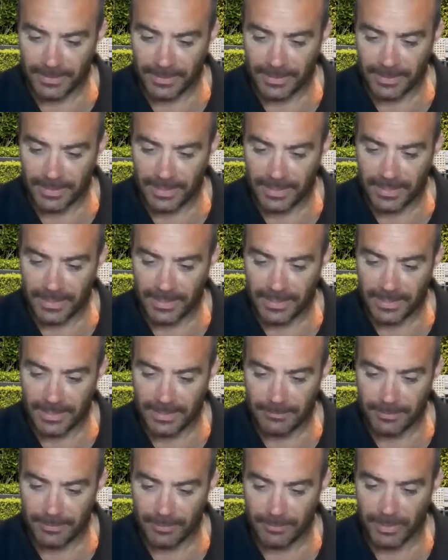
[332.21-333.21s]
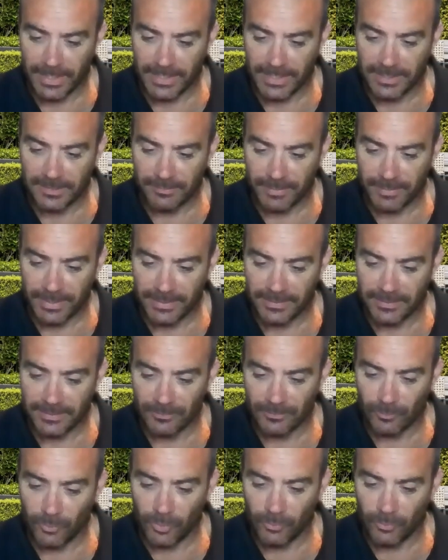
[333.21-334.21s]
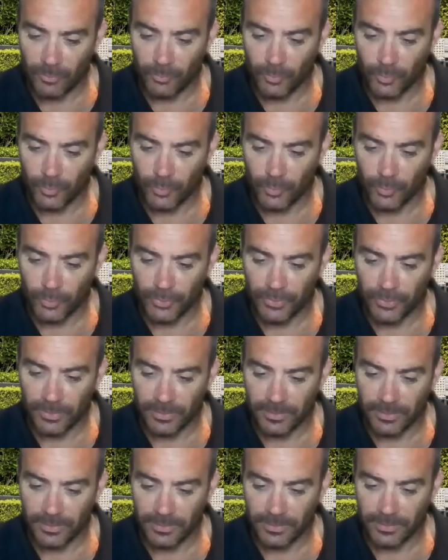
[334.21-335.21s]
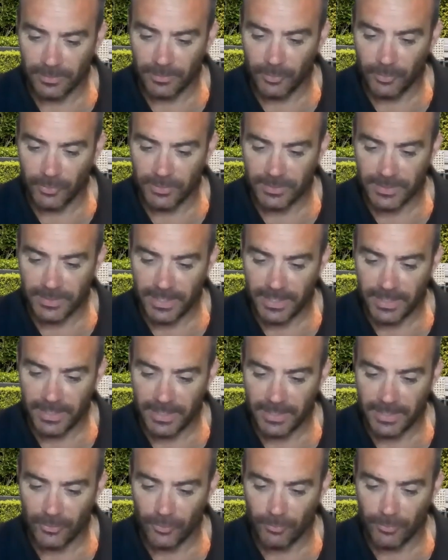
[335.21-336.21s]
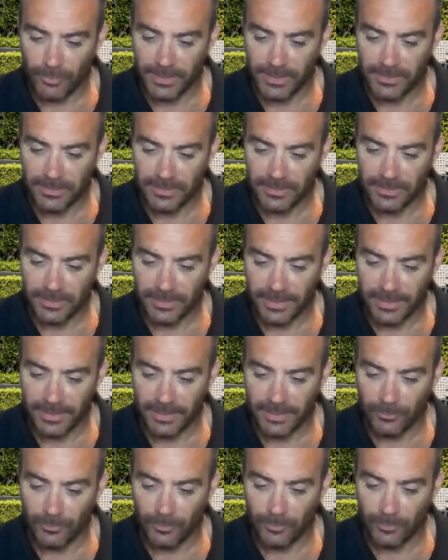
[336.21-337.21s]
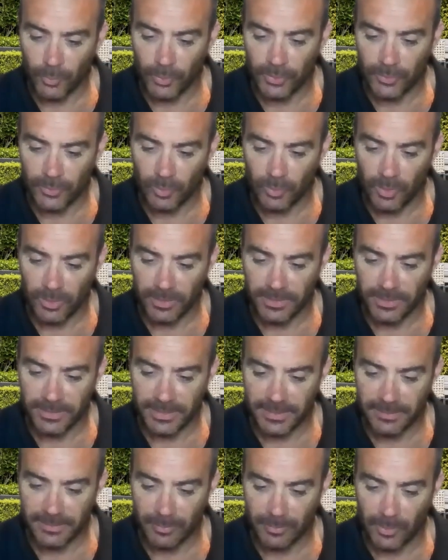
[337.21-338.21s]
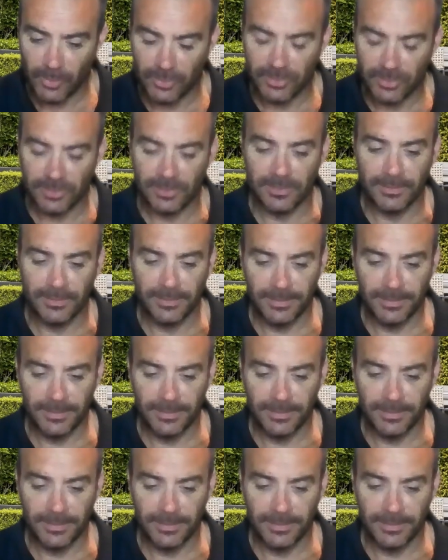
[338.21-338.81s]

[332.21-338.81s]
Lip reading: The plan to space. What would the boys say are your best and worst qualities as a boss?